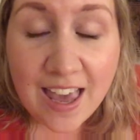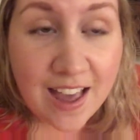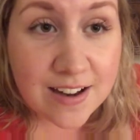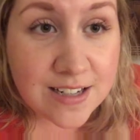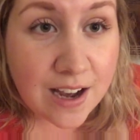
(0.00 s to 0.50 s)

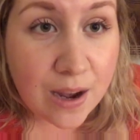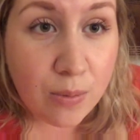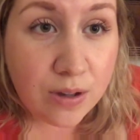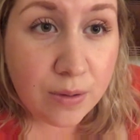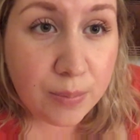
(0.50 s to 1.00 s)
and I
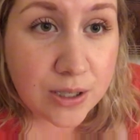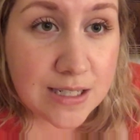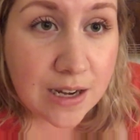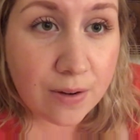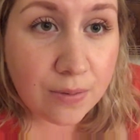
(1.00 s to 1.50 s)
will
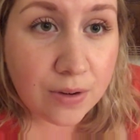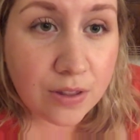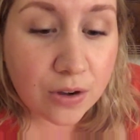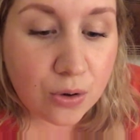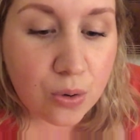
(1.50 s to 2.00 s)
put down
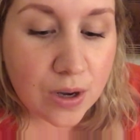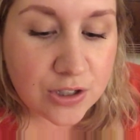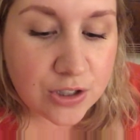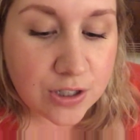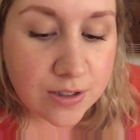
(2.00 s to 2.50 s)
the
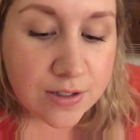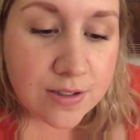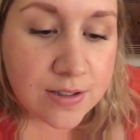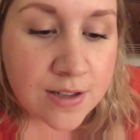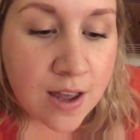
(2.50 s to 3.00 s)

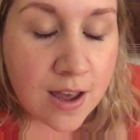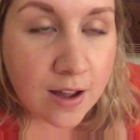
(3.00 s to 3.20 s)
questions